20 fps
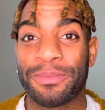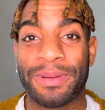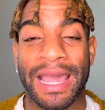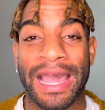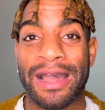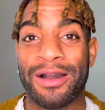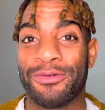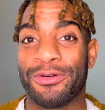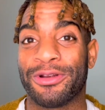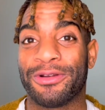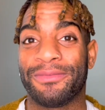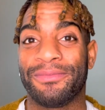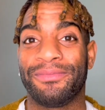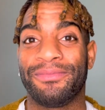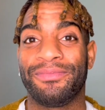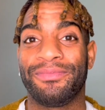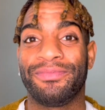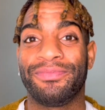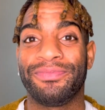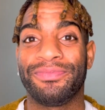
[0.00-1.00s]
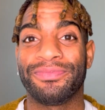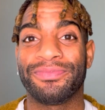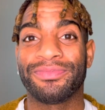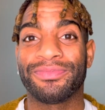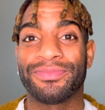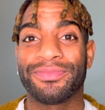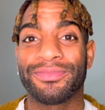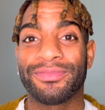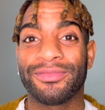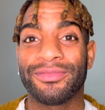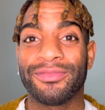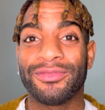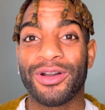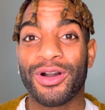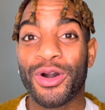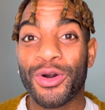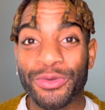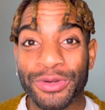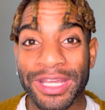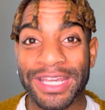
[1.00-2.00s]
power.
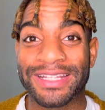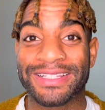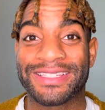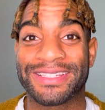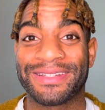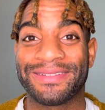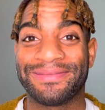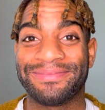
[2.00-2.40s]
Own it.